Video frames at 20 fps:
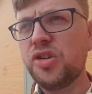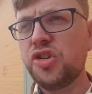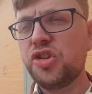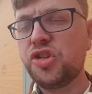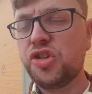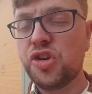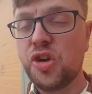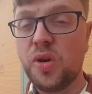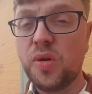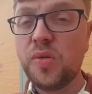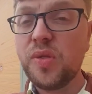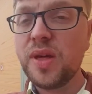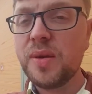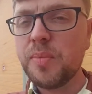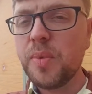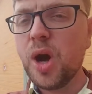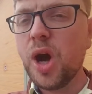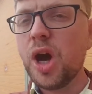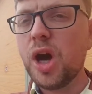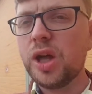show
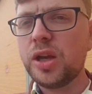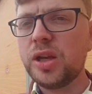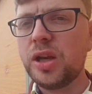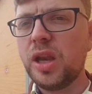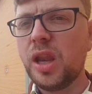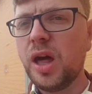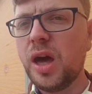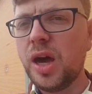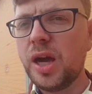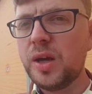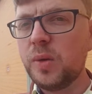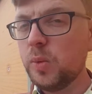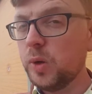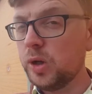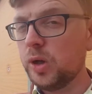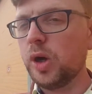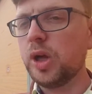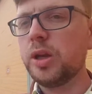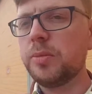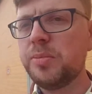them online
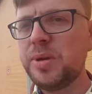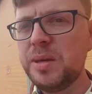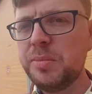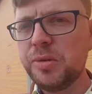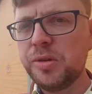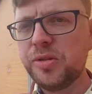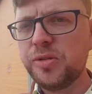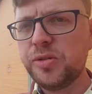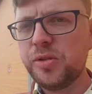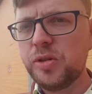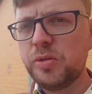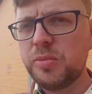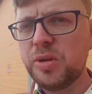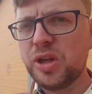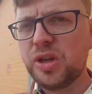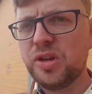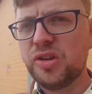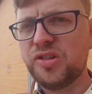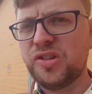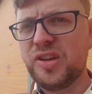what other people do,
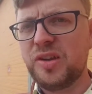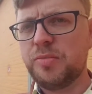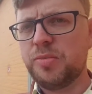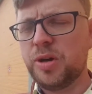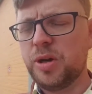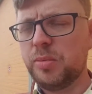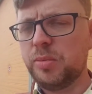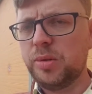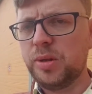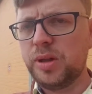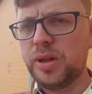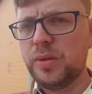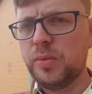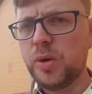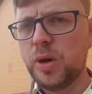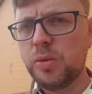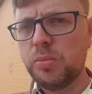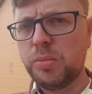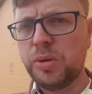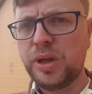because they probably
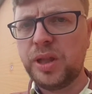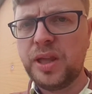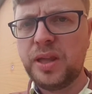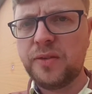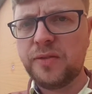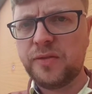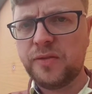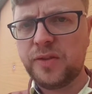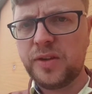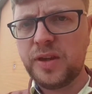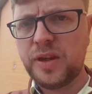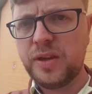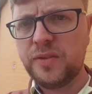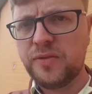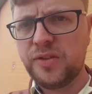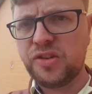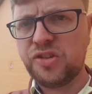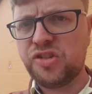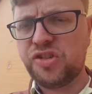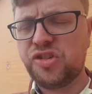won't believe
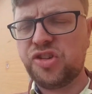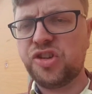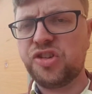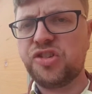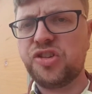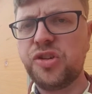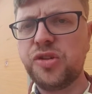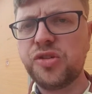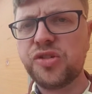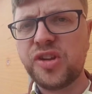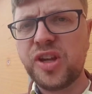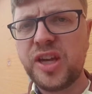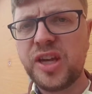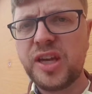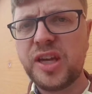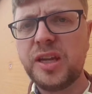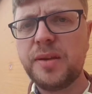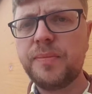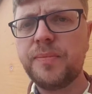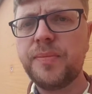if it's just you
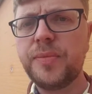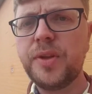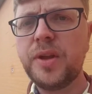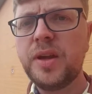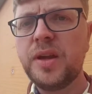saying it.